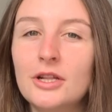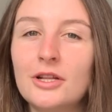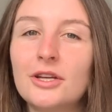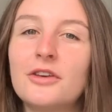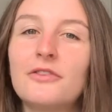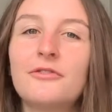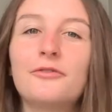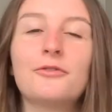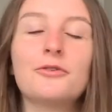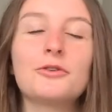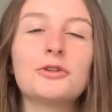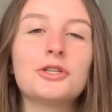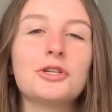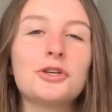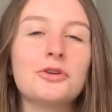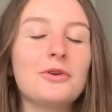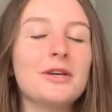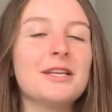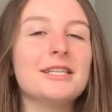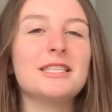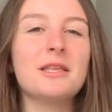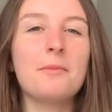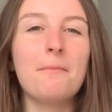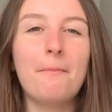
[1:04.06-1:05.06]
looking forward to
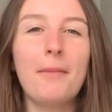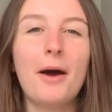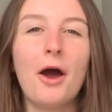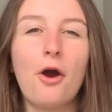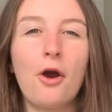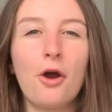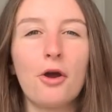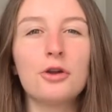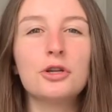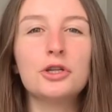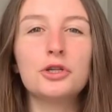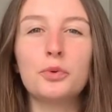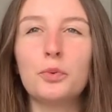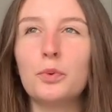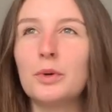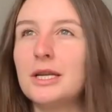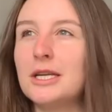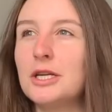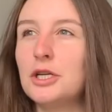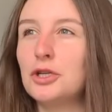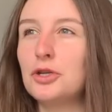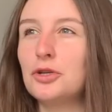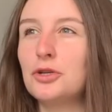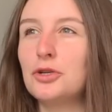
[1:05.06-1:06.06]
is the Burrow
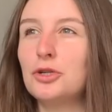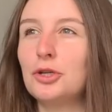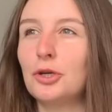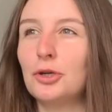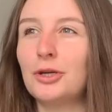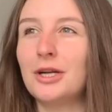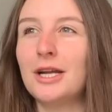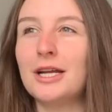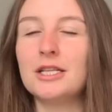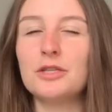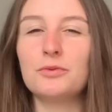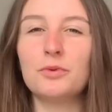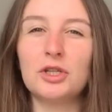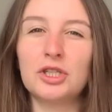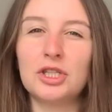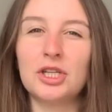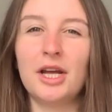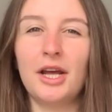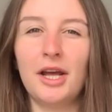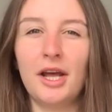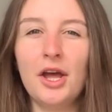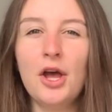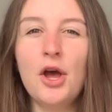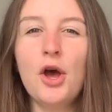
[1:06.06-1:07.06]
22 donuts, which
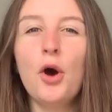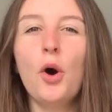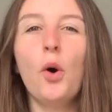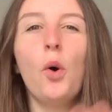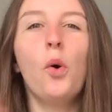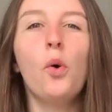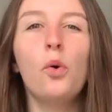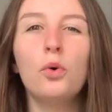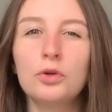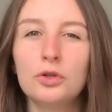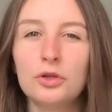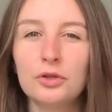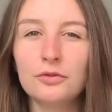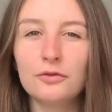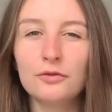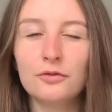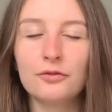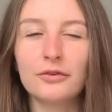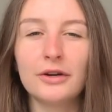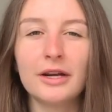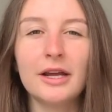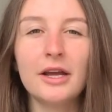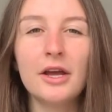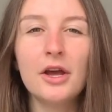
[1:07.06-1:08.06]
are all
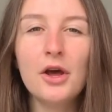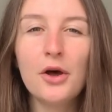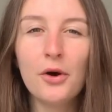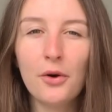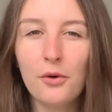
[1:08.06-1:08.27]
gluten-free,